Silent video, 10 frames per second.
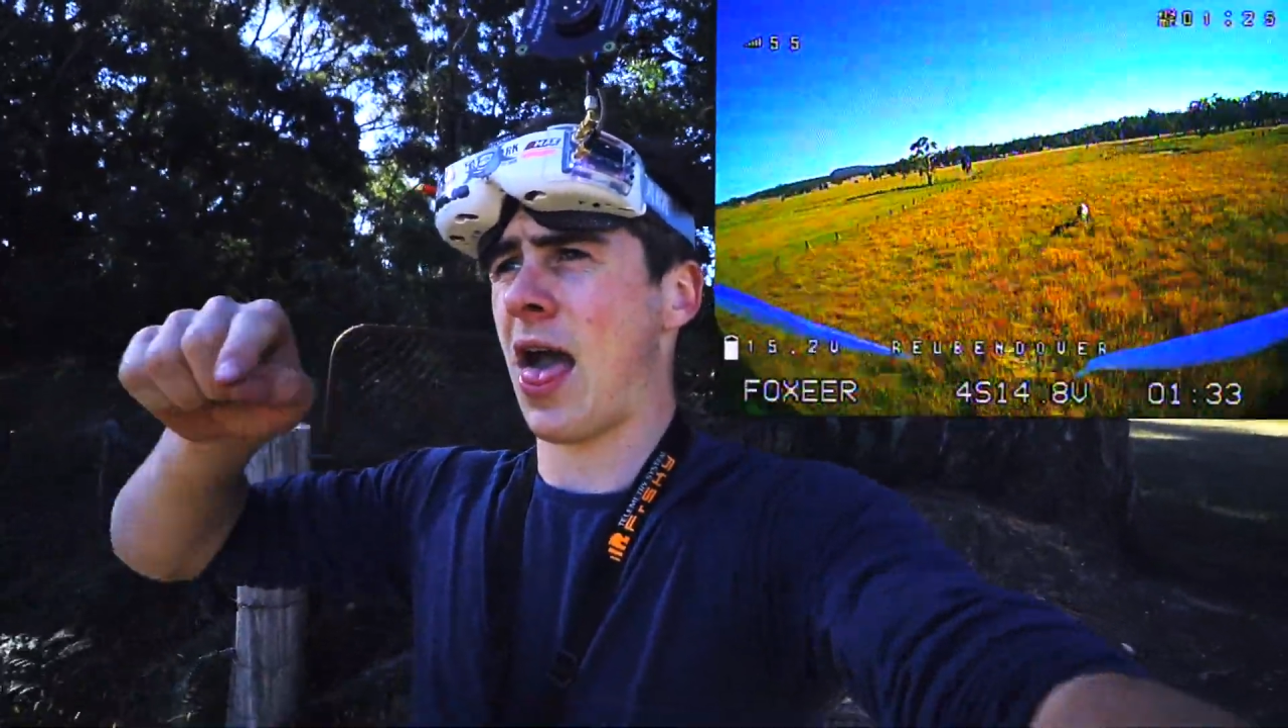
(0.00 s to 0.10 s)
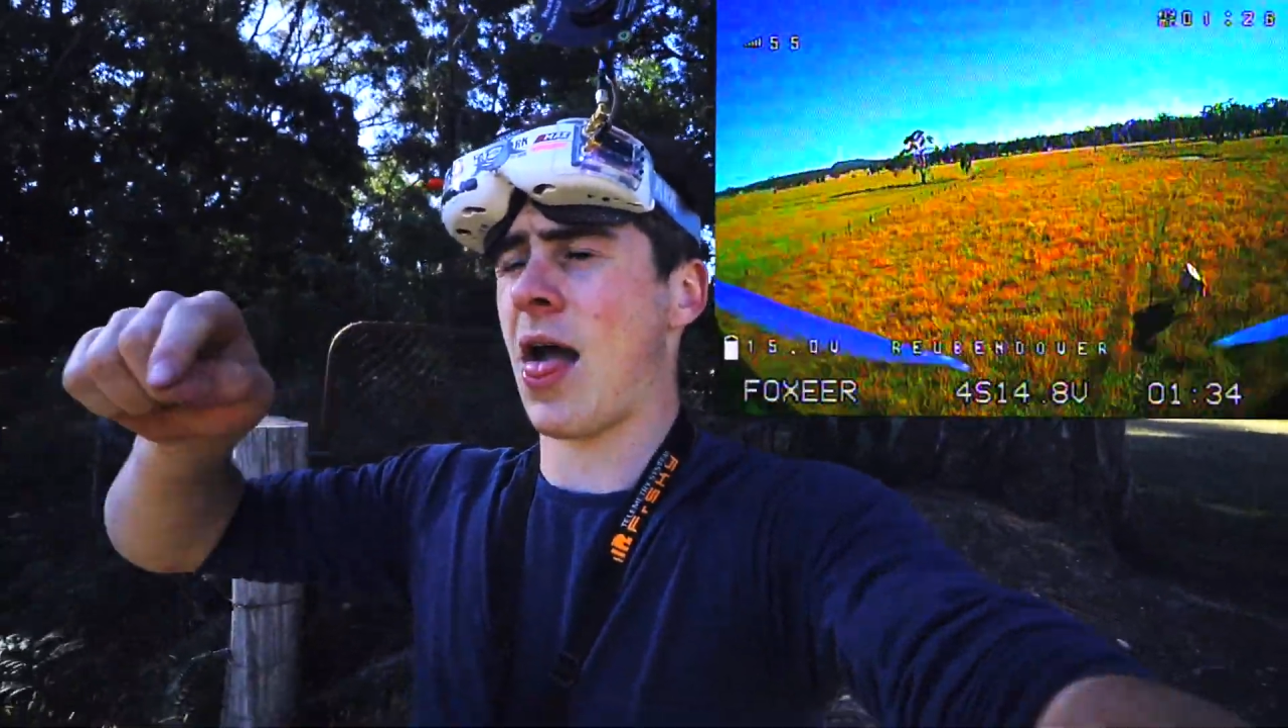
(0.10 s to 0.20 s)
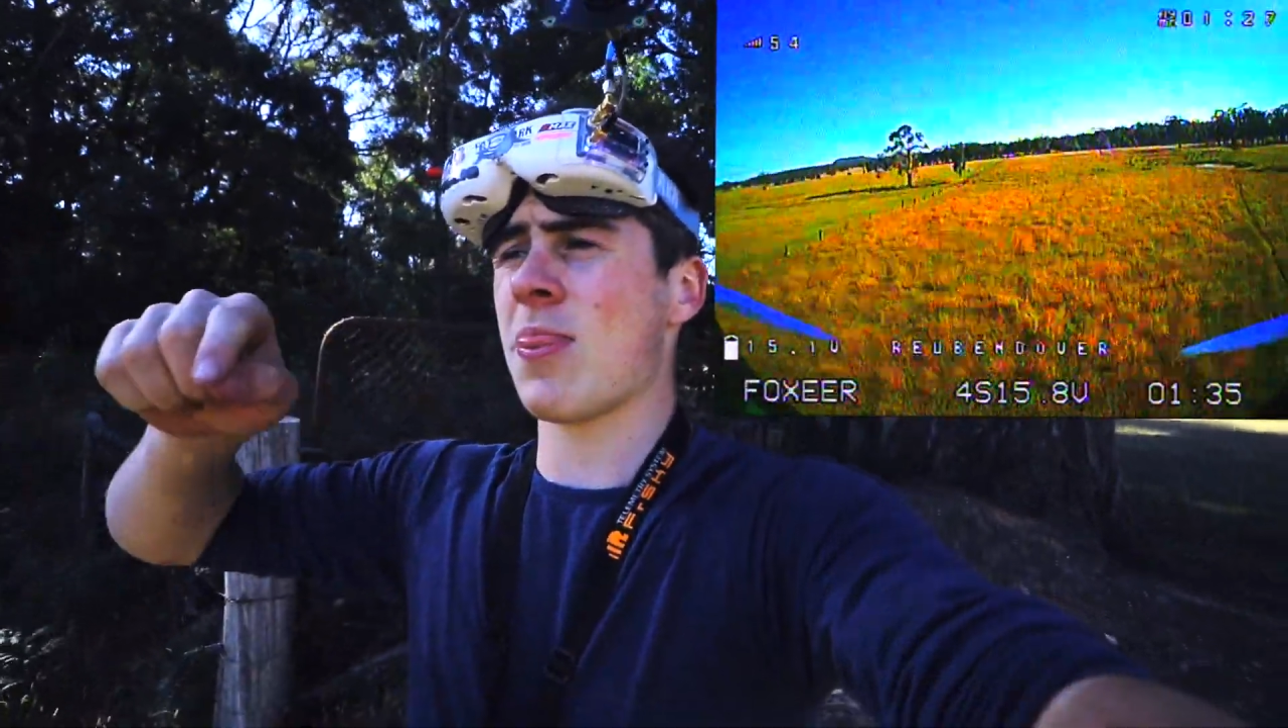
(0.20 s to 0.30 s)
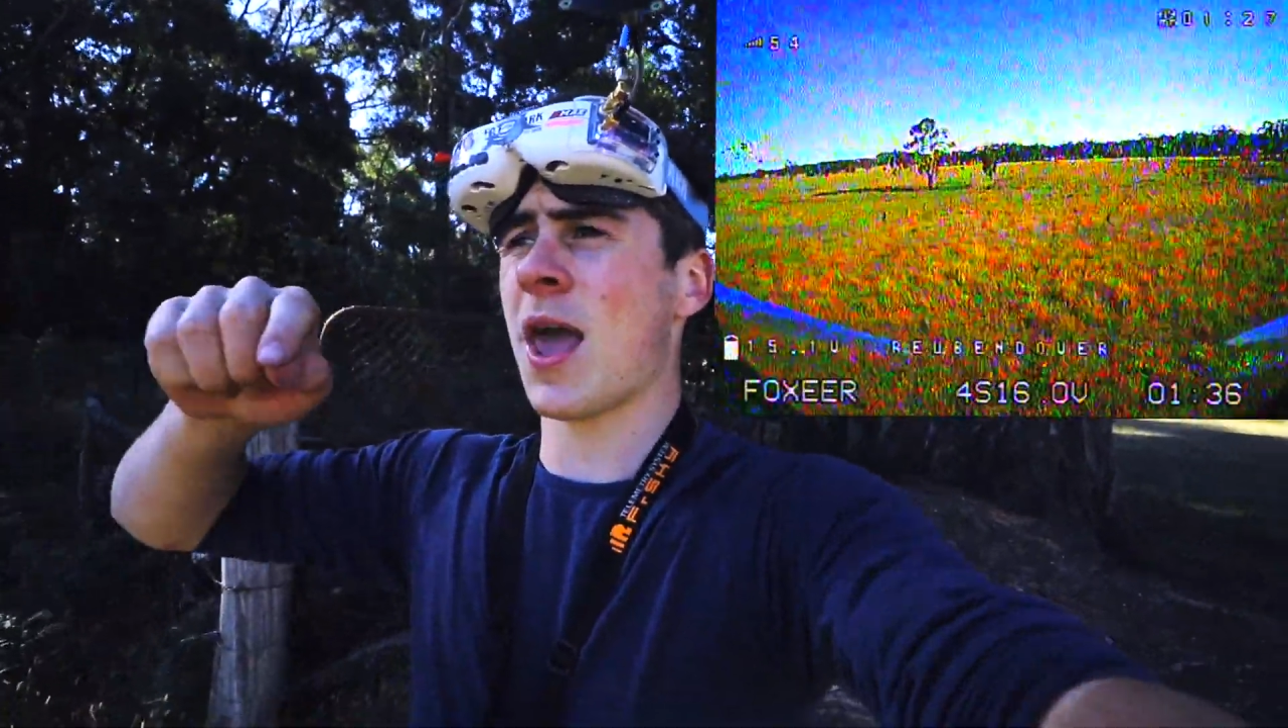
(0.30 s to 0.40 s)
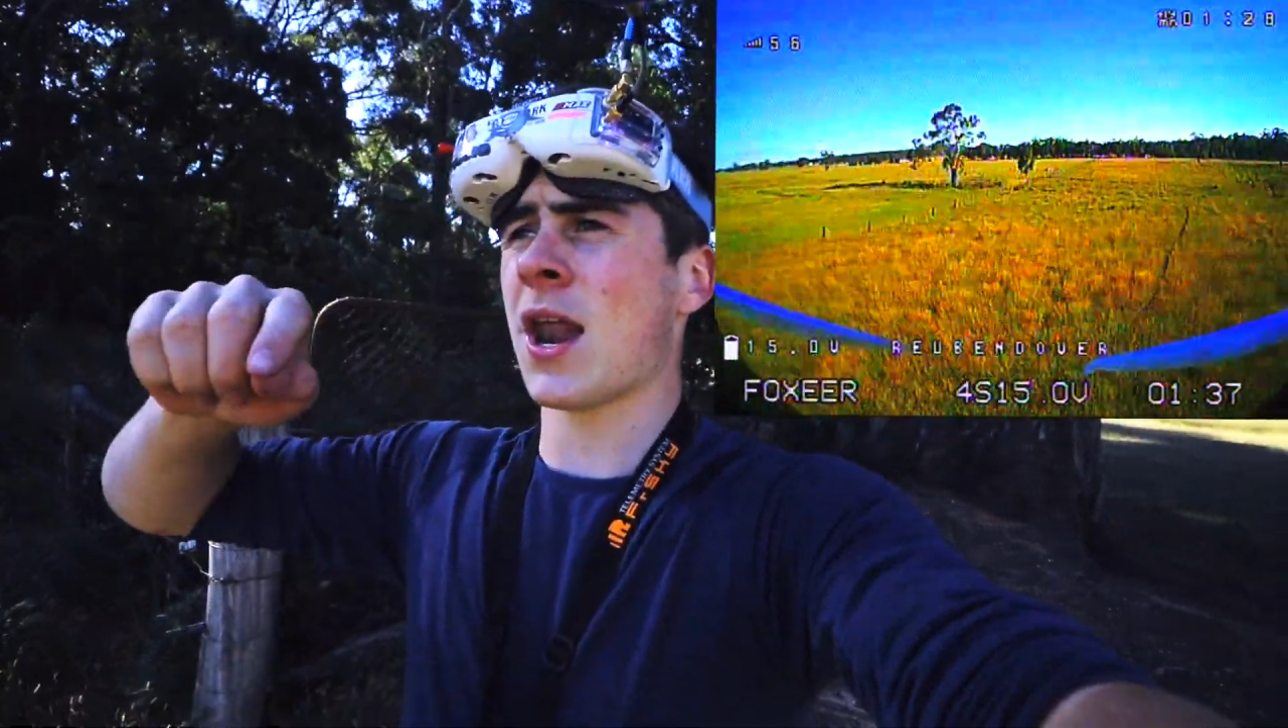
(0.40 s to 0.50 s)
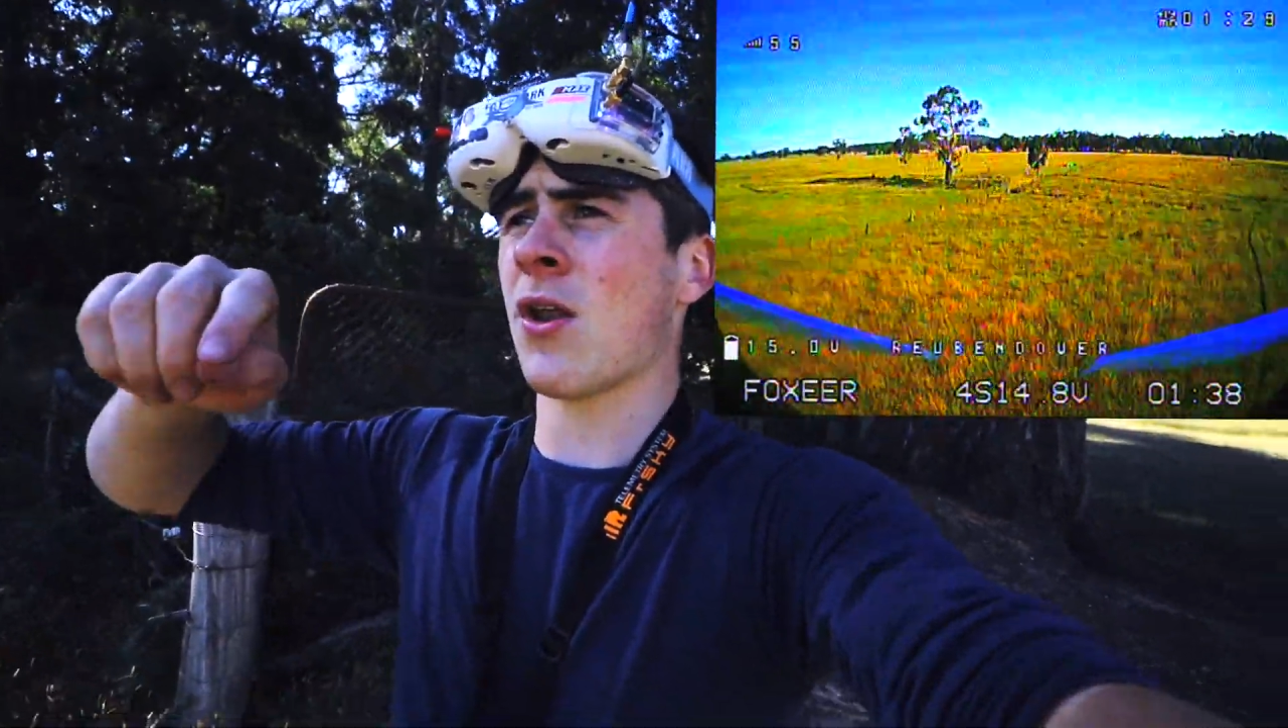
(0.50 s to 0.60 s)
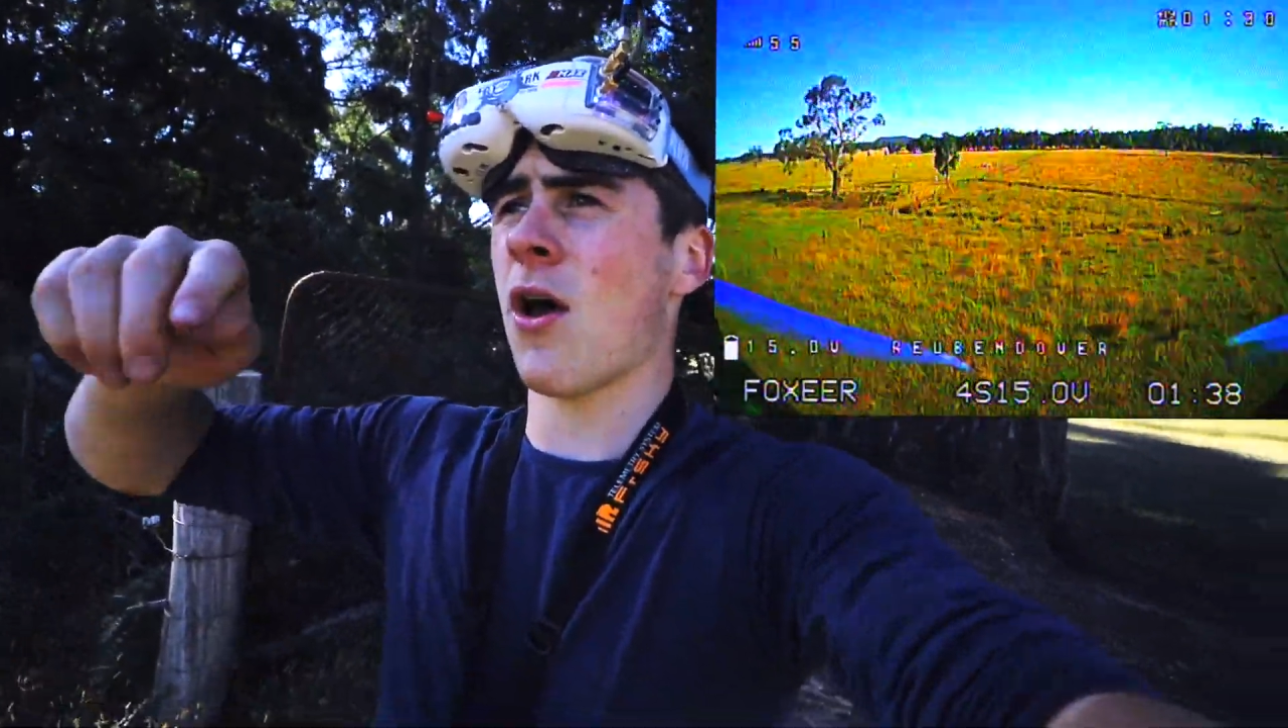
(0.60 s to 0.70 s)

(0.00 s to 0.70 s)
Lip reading: and then